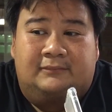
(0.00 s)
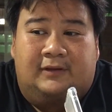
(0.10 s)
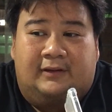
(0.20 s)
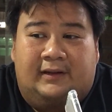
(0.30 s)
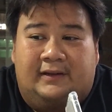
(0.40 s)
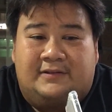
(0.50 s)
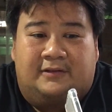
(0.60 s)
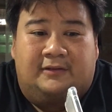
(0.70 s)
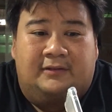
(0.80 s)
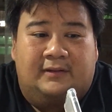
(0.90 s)
Okay,
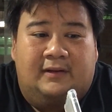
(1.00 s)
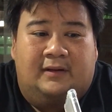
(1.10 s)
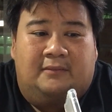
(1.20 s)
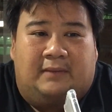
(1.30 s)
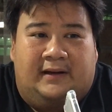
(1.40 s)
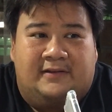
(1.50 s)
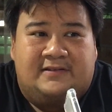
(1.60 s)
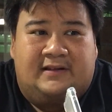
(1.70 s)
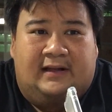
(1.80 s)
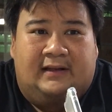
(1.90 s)
so
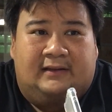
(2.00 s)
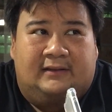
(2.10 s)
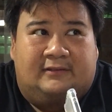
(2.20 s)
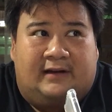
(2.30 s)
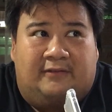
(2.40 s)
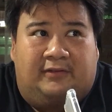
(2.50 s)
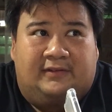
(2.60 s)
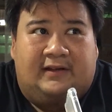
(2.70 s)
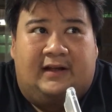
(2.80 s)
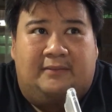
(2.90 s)
minus the
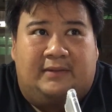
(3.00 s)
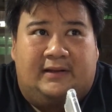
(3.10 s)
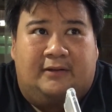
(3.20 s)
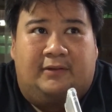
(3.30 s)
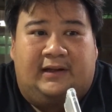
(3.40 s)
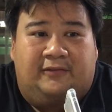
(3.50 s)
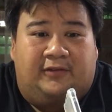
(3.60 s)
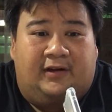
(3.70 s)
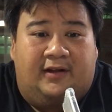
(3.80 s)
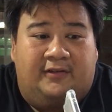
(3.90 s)
travel time and the waiting
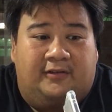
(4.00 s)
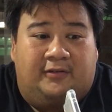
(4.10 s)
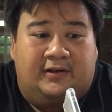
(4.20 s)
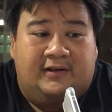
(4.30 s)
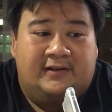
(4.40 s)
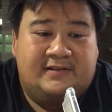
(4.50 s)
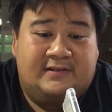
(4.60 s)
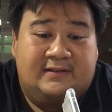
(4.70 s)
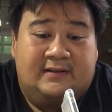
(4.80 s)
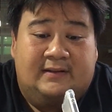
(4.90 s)
for the other
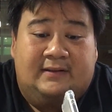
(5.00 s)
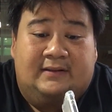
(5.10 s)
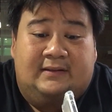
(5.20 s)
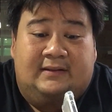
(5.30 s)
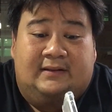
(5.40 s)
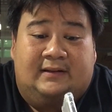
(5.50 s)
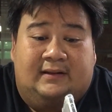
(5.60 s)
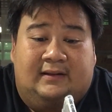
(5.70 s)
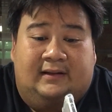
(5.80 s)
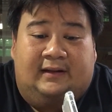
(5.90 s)
orders.
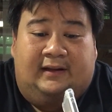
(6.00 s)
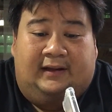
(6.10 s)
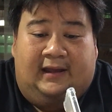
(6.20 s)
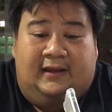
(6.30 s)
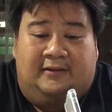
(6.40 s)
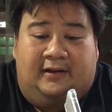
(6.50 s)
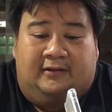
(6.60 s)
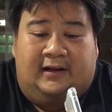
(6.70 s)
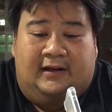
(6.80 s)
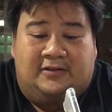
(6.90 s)
He
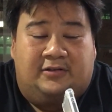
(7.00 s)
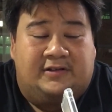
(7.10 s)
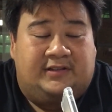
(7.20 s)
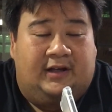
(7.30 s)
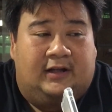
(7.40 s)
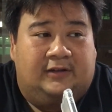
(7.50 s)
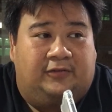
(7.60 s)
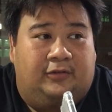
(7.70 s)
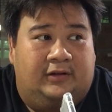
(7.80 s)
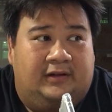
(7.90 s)
arrived as soon as he got the
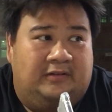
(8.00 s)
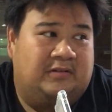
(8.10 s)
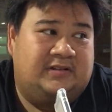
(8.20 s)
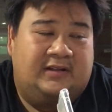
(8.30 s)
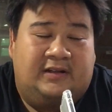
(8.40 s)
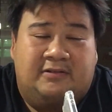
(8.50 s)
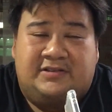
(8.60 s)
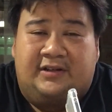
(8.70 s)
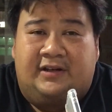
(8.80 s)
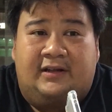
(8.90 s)
food. He
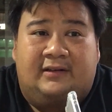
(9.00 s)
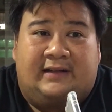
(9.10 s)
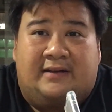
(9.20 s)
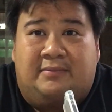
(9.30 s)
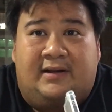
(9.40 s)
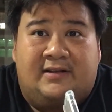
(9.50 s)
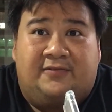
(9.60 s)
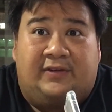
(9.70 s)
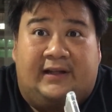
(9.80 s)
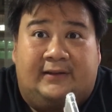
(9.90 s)
was here in 10
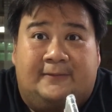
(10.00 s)
minutes flat.